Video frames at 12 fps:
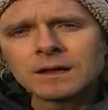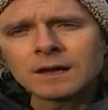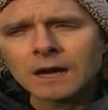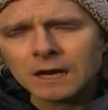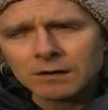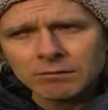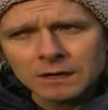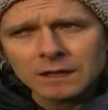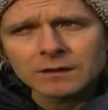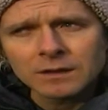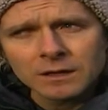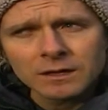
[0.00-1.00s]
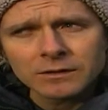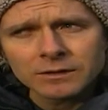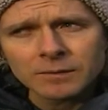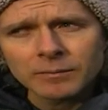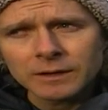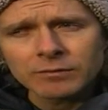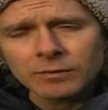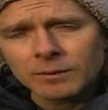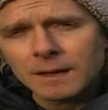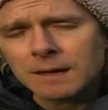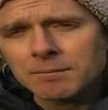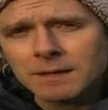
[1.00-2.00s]
I can really learn something from
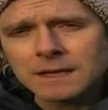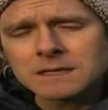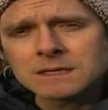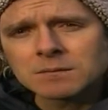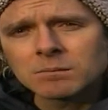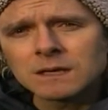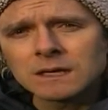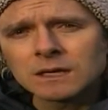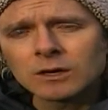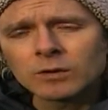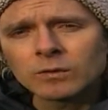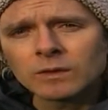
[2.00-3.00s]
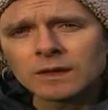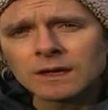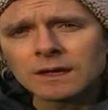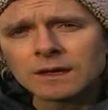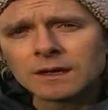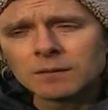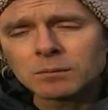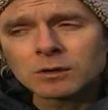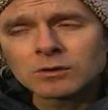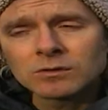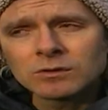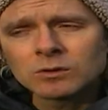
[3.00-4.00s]
that amazing being over there
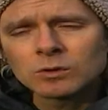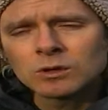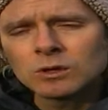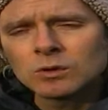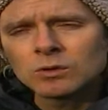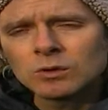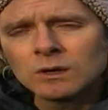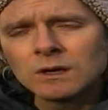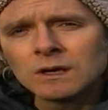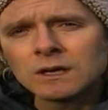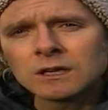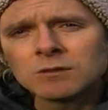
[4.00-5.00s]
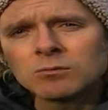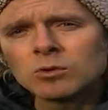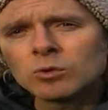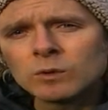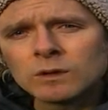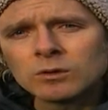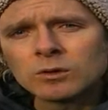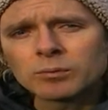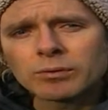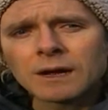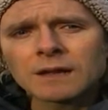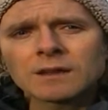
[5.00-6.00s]
because you're you. And the more we do the
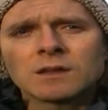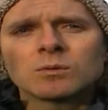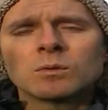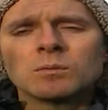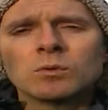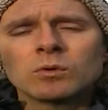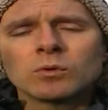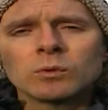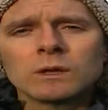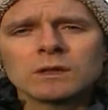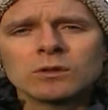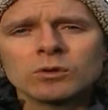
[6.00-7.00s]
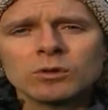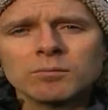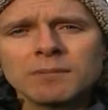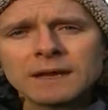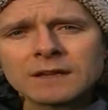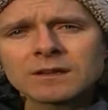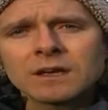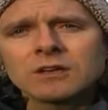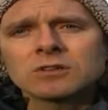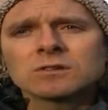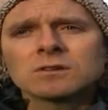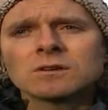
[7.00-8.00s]
practice, the more we do the
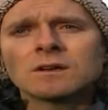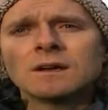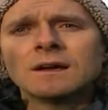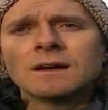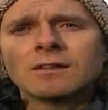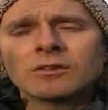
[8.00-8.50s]
meditation, the